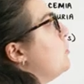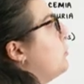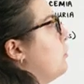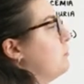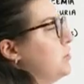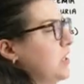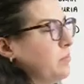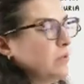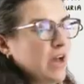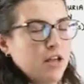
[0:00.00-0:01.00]

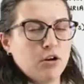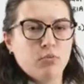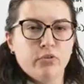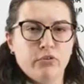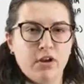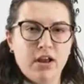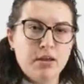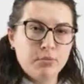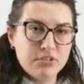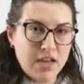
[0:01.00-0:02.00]
neurogenic bladder, where they're not
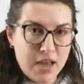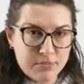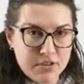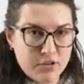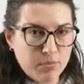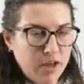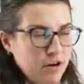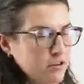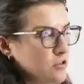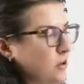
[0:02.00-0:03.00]
able to empty their
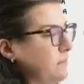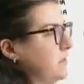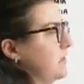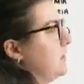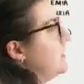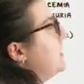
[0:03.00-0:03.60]
bladder as often.